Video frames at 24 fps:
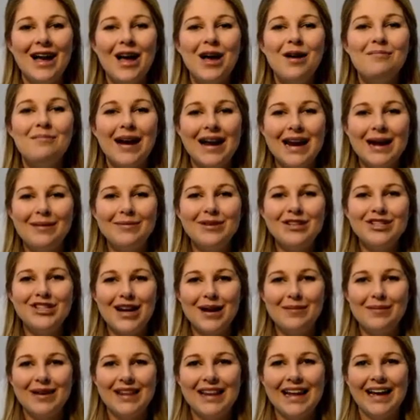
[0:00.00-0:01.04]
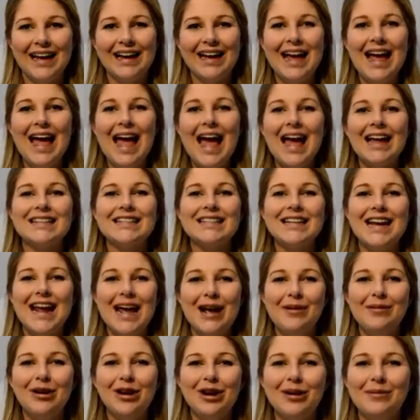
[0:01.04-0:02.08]
my name is Jaimee-Lee, and today
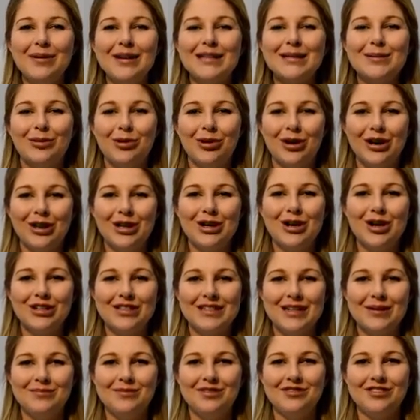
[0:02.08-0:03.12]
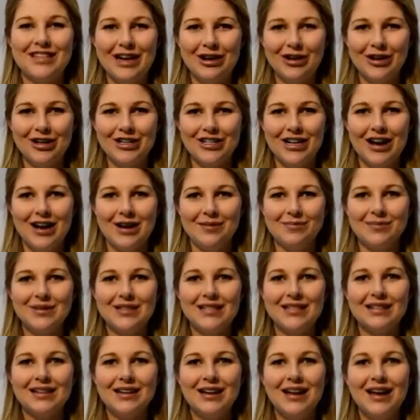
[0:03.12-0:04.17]
we're going to be exploring the concept of stereotypes.
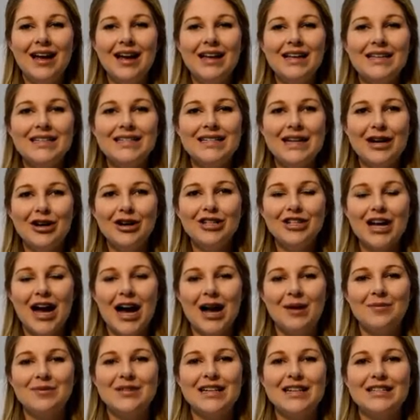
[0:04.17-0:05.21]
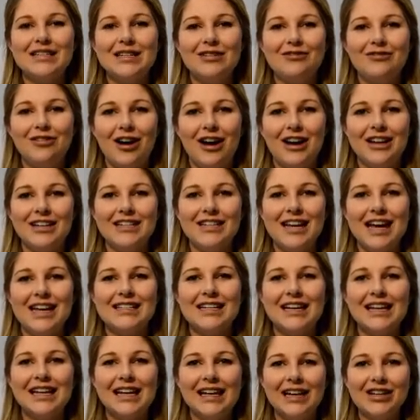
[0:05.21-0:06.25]
Stereotypes is defined as a
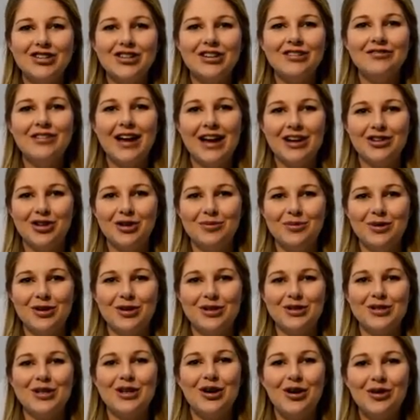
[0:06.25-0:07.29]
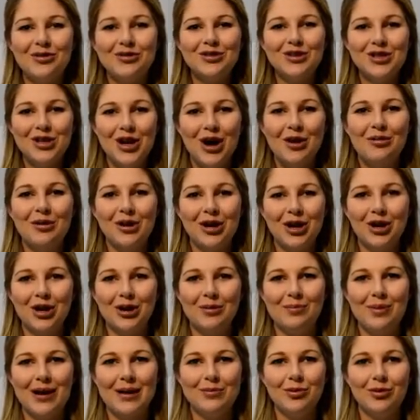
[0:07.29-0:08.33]
collection of attributes that often co-occur in
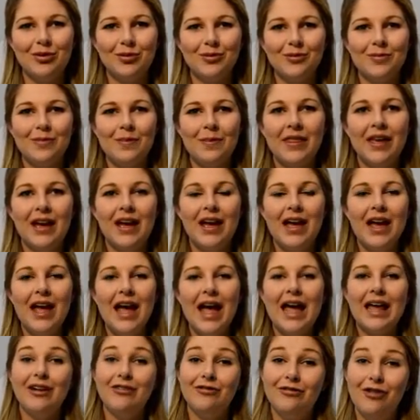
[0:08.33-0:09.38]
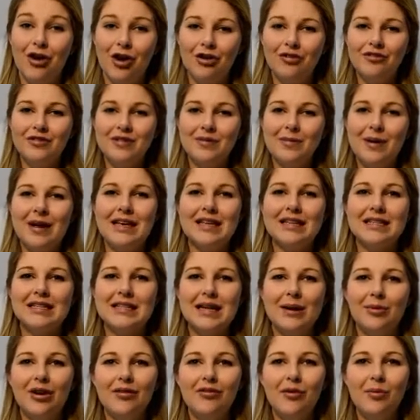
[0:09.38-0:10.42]
people. It involves making a
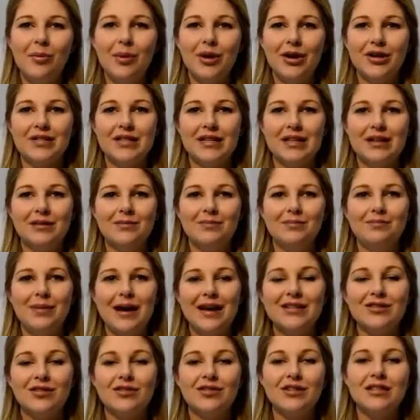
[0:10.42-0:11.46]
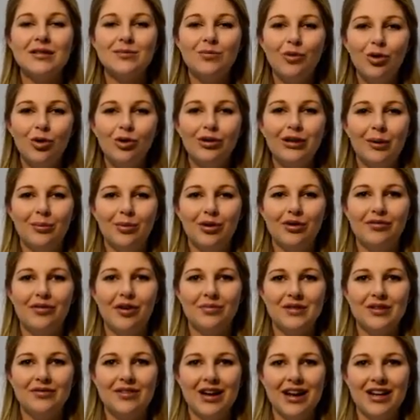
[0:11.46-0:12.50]
summary of a person based on a small number of
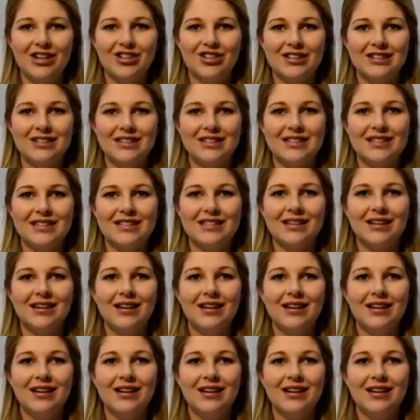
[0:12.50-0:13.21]
observations.